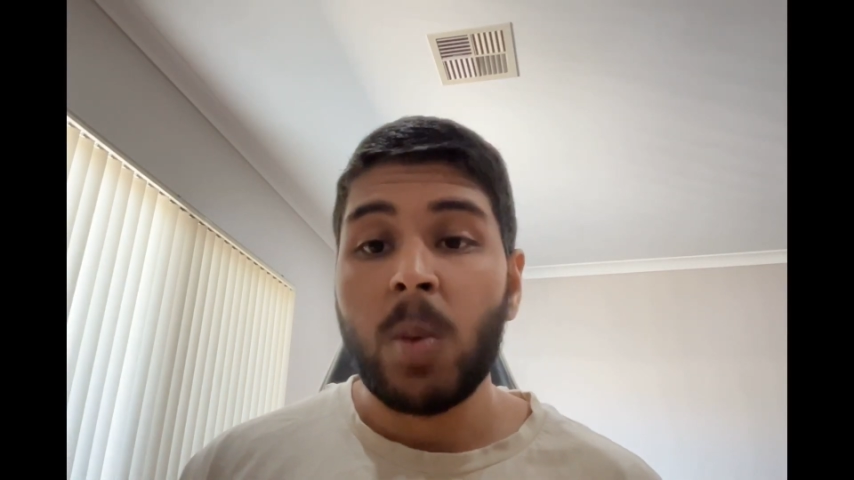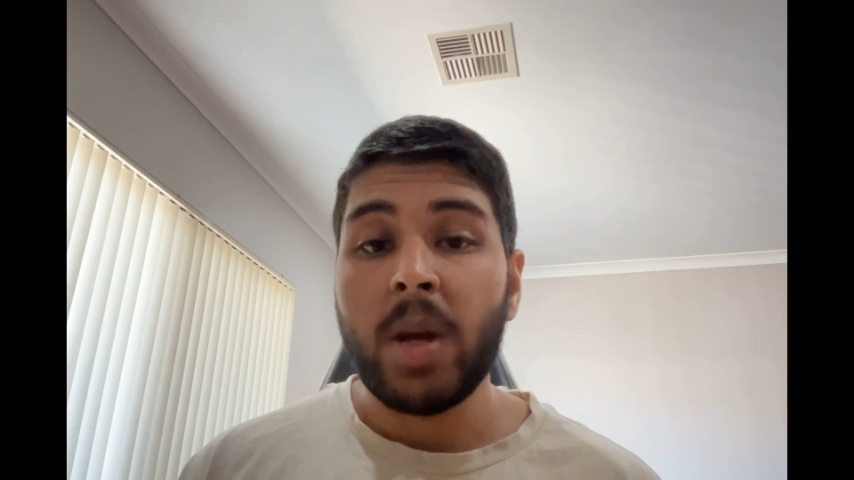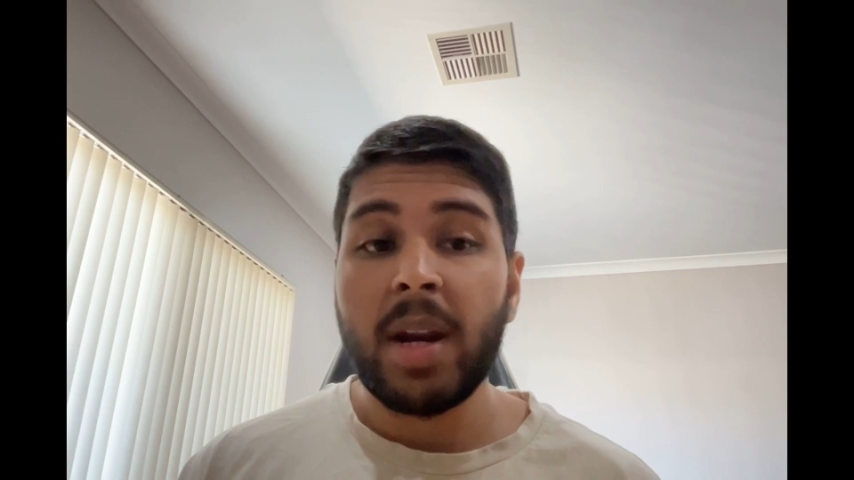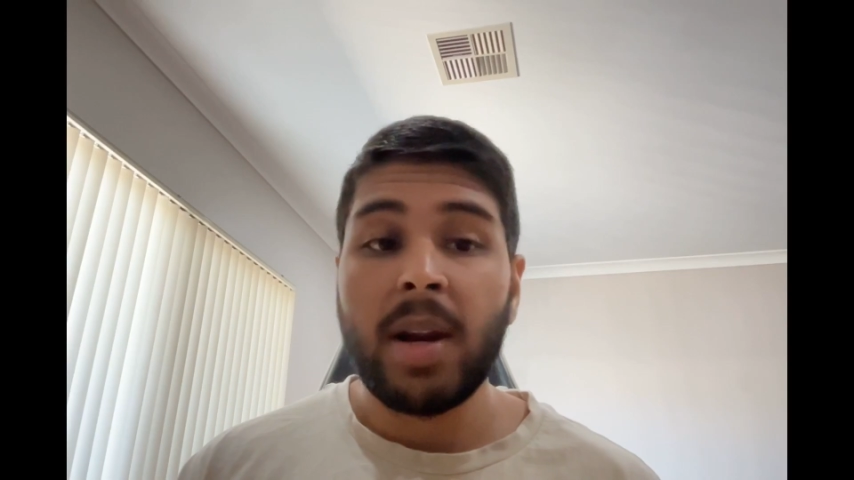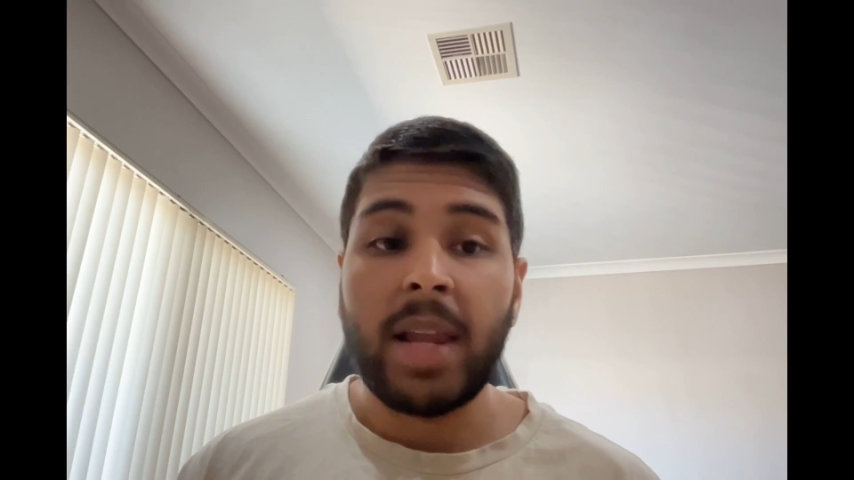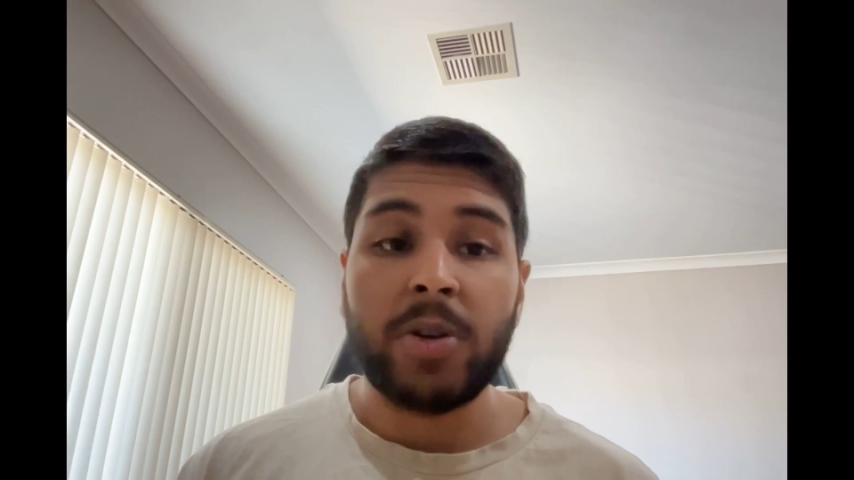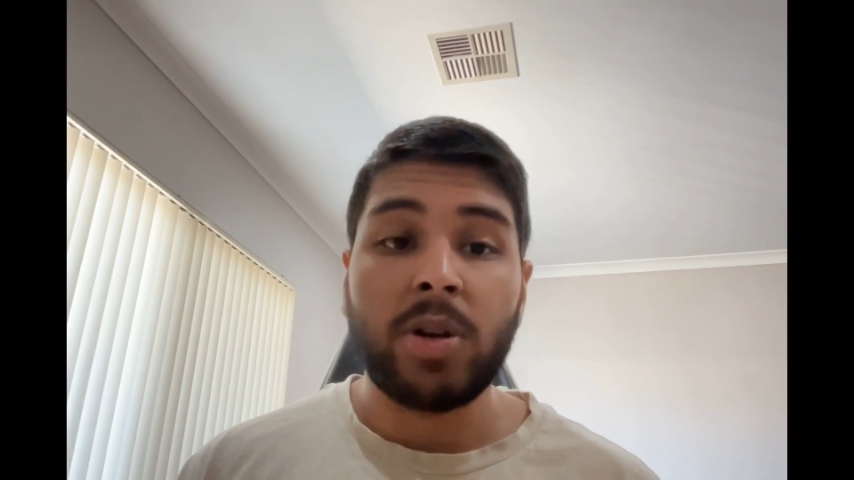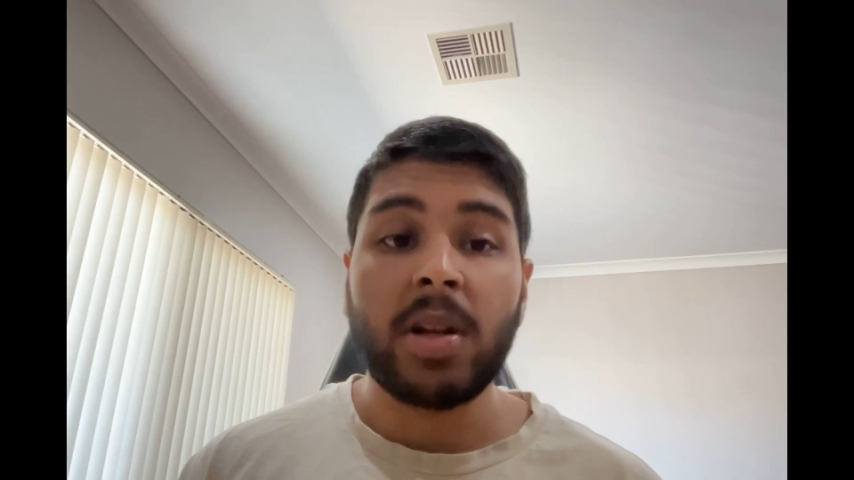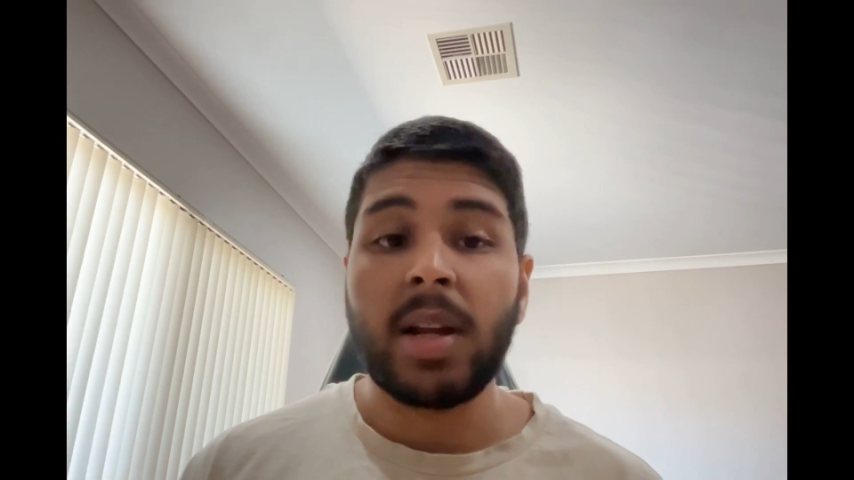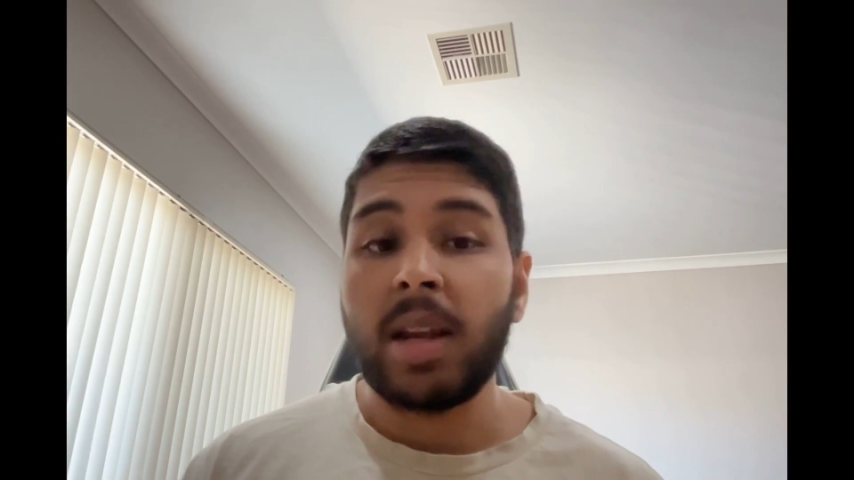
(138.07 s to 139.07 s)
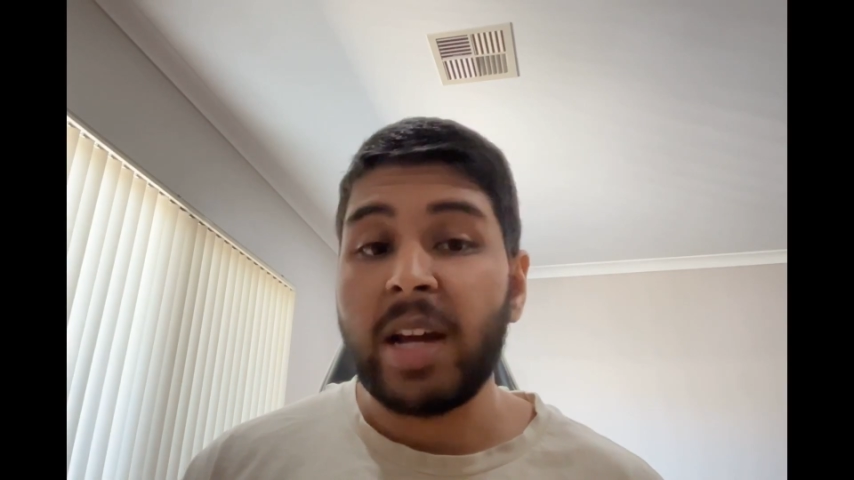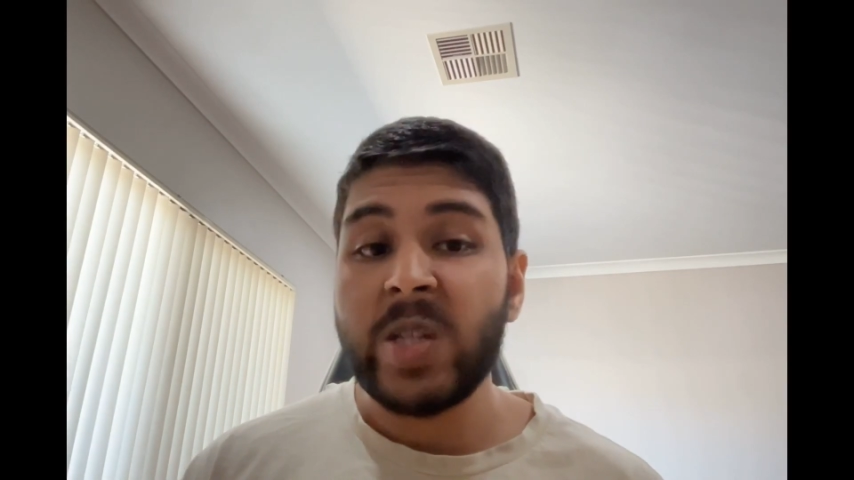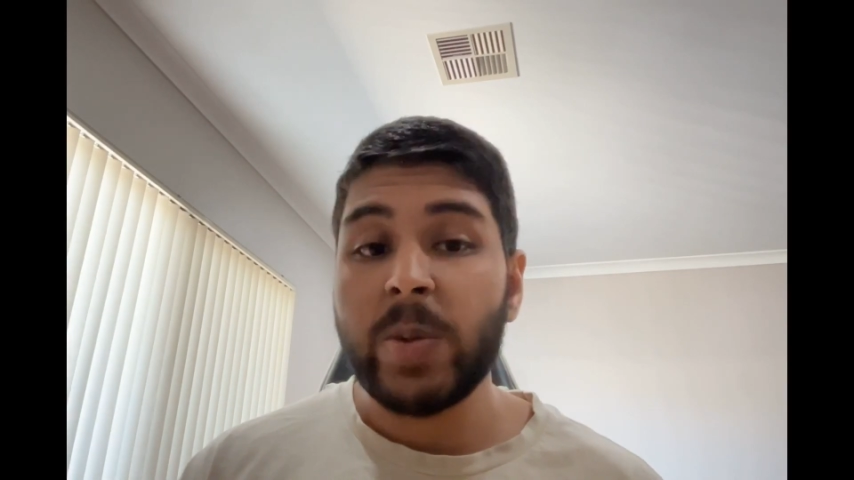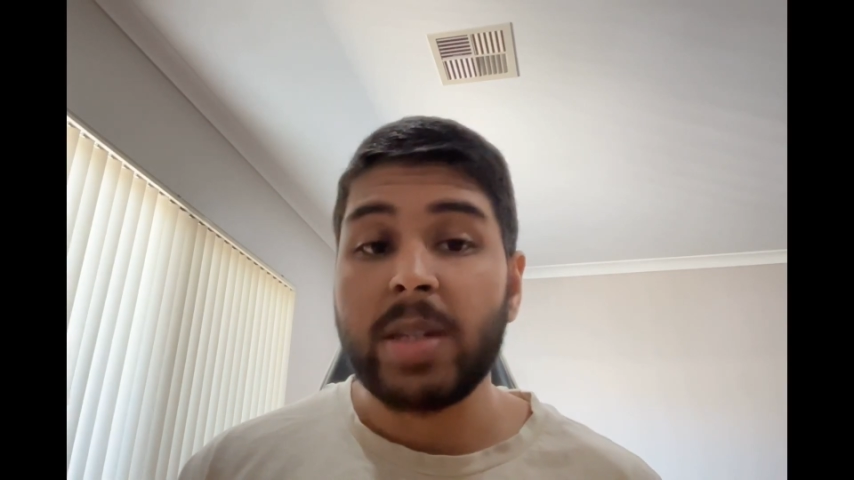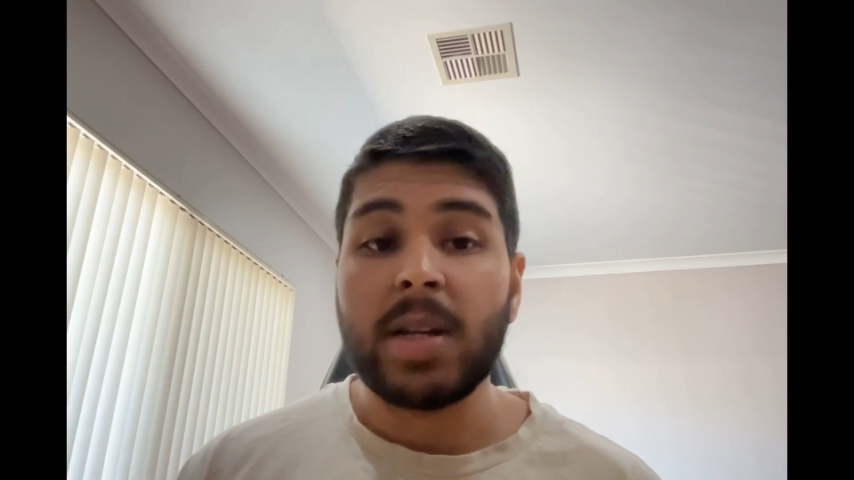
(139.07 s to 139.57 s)
When an electron
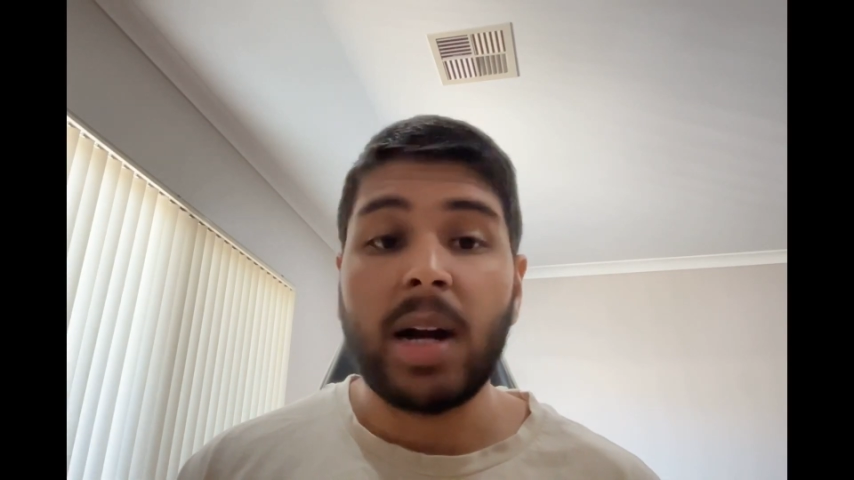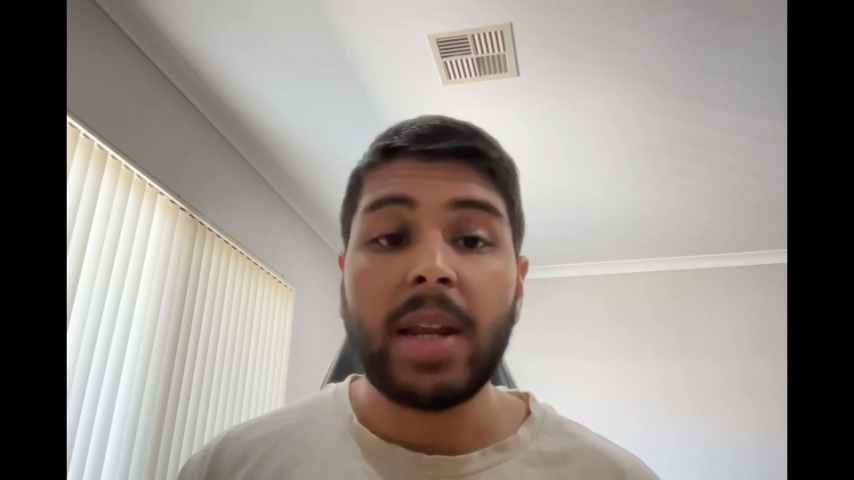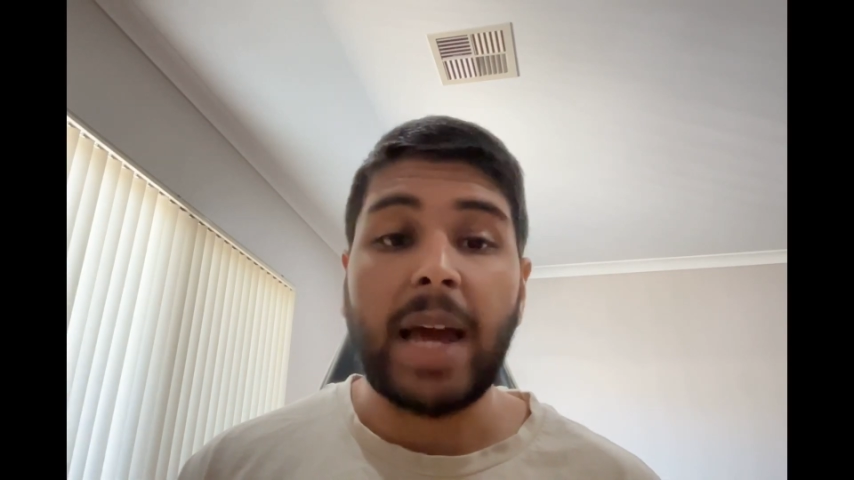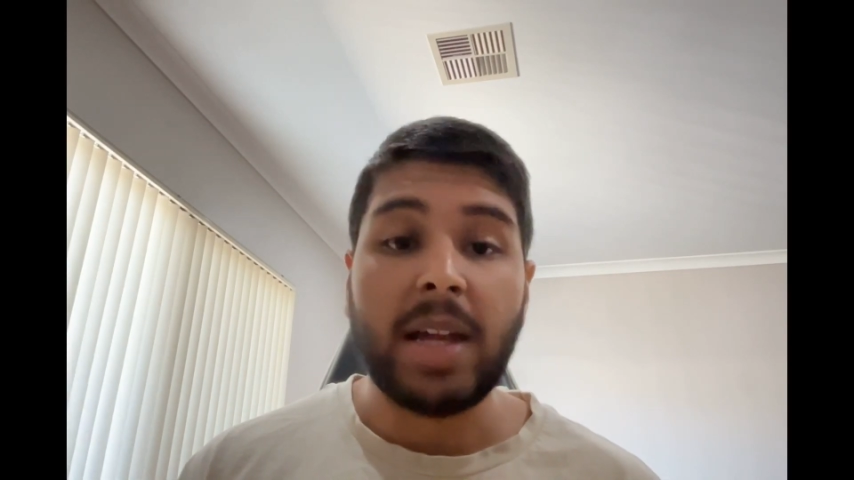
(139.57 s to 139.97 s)
collides with the target